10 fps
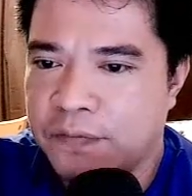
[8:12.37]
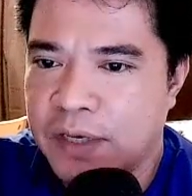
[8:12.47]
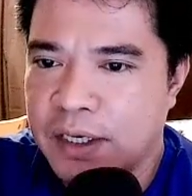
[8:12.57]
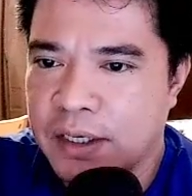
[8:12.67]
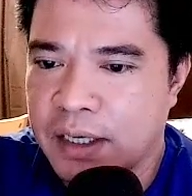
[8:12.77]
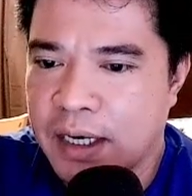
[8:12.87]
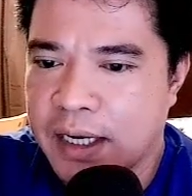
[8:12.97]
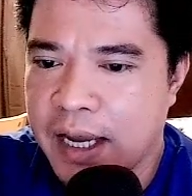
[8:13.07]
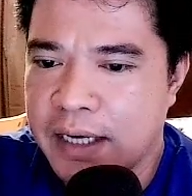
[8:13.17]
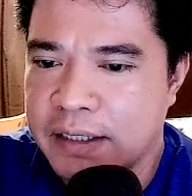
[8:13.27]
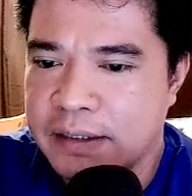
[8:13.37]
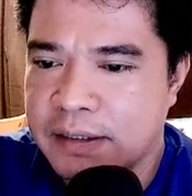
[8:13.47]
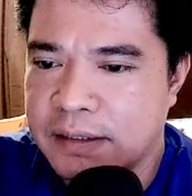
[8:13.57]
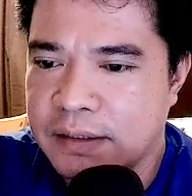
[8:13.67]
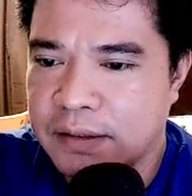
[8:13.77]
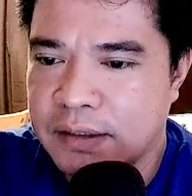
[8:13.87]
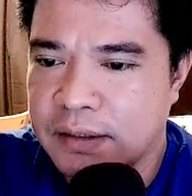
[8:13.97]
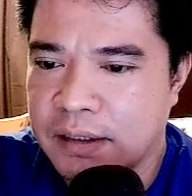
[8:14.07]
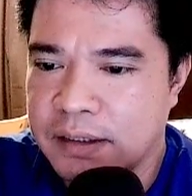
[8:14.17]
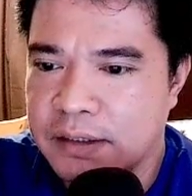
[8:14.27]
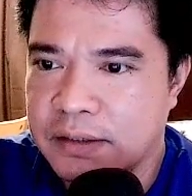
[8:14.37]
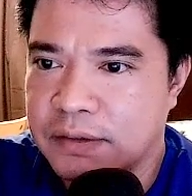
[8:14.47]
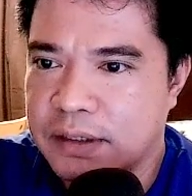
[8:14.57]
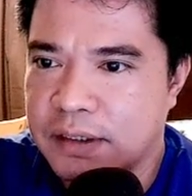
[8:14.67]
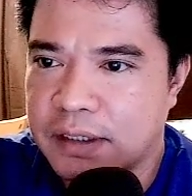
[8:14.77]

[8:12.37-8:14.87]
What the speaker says: here Canis. Okay, so I'll just use here the